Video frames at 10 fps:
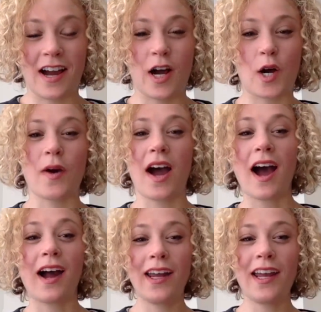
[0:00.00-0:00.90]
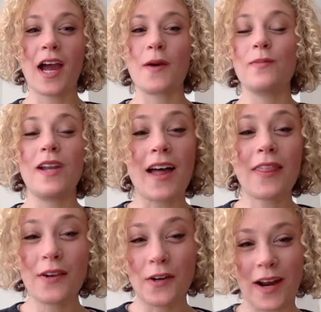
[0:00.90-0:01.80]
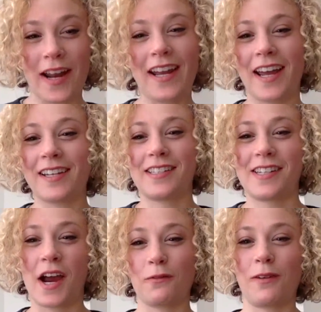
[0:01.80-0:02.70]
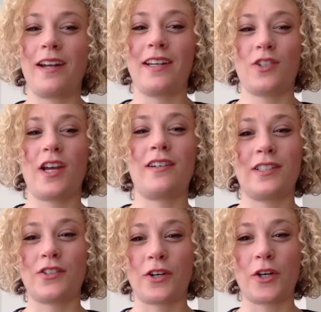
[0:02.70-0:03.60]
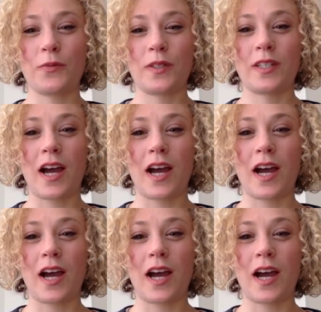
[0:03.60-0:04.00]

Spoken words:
I am not the greatest at running challenge groups.